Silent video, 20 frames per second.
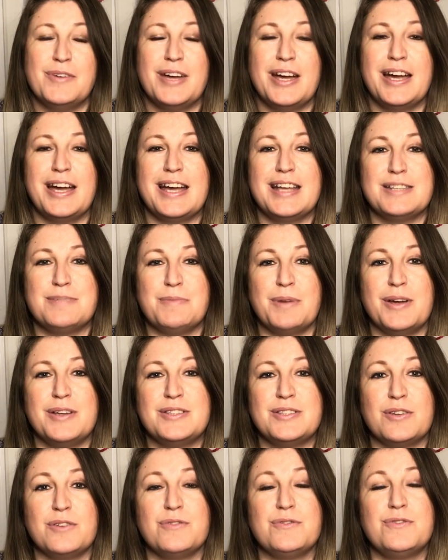as my
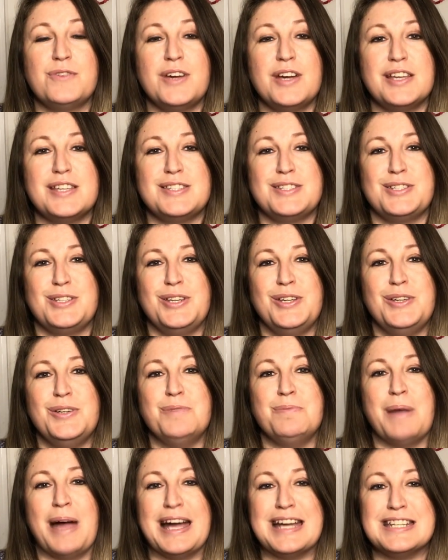sort of first 2
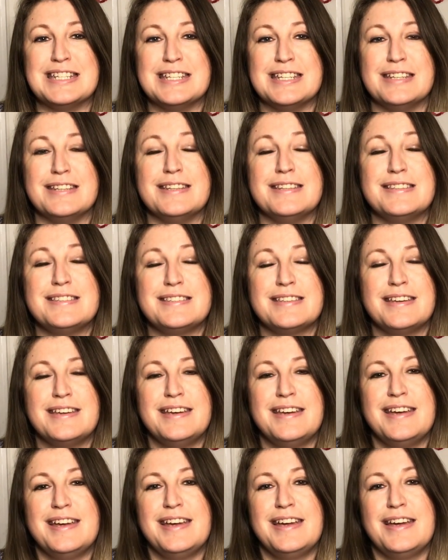patterns
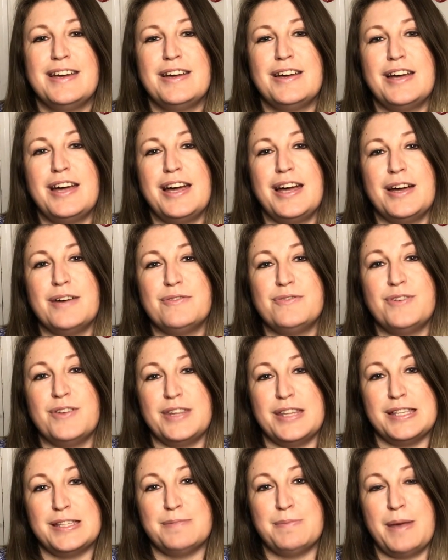for
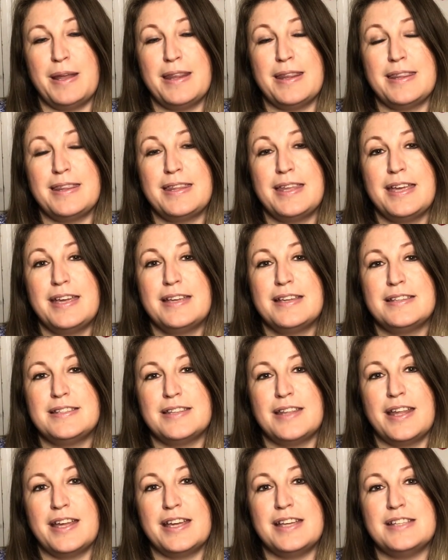this month. So
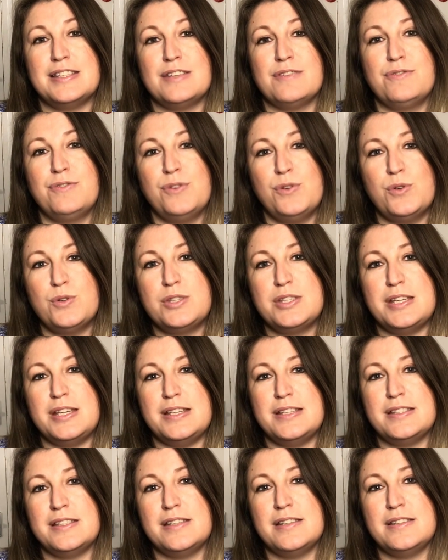that is the Four
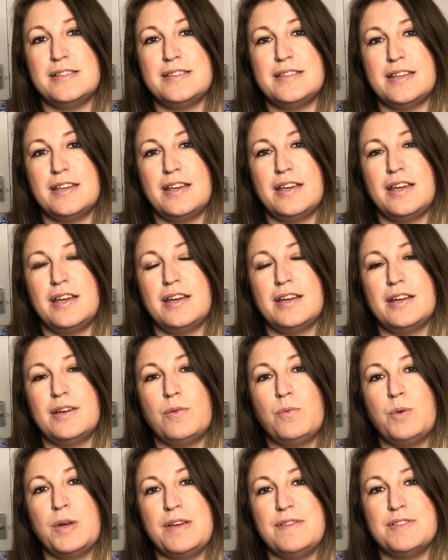Seasons
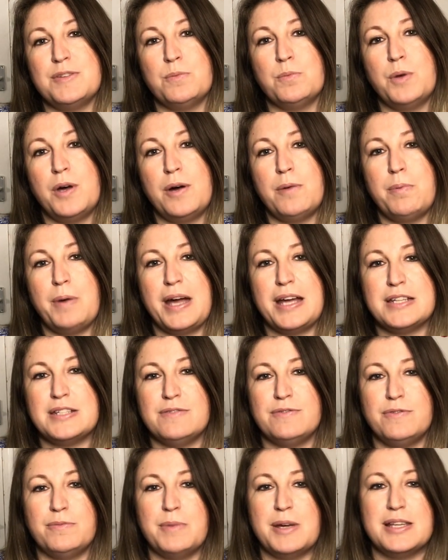Waves and Wild
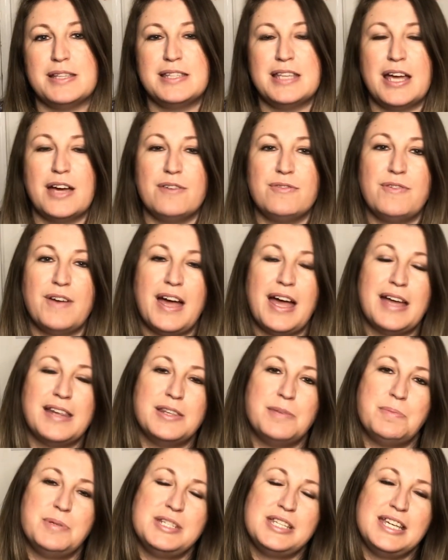pattern for myself and
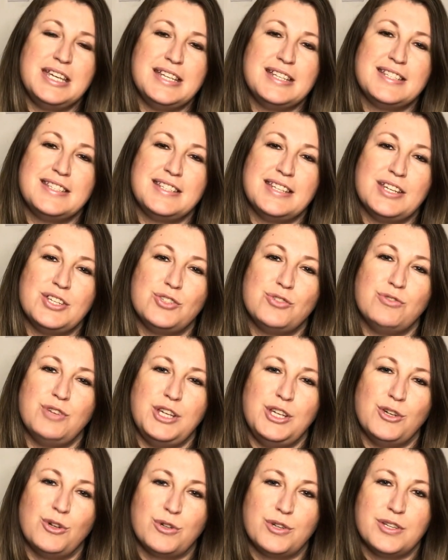the Petite Stitchery
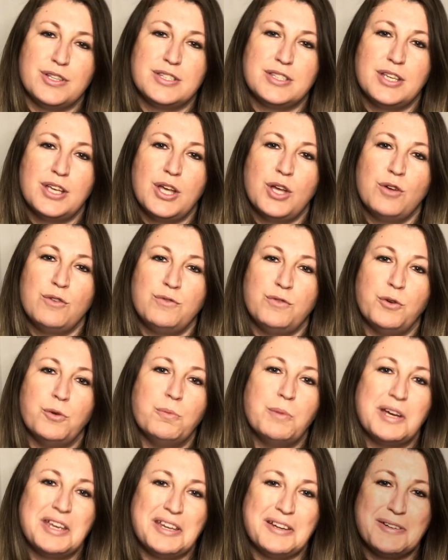Joggers for
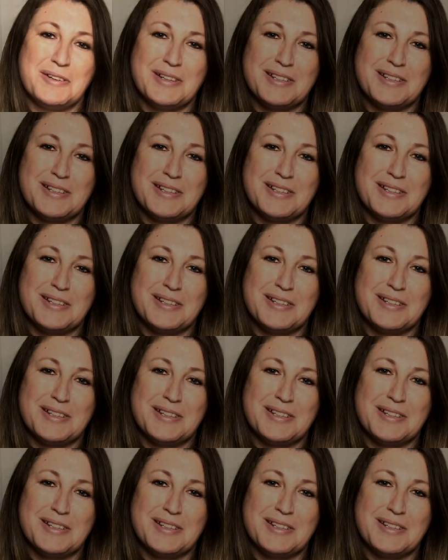my younger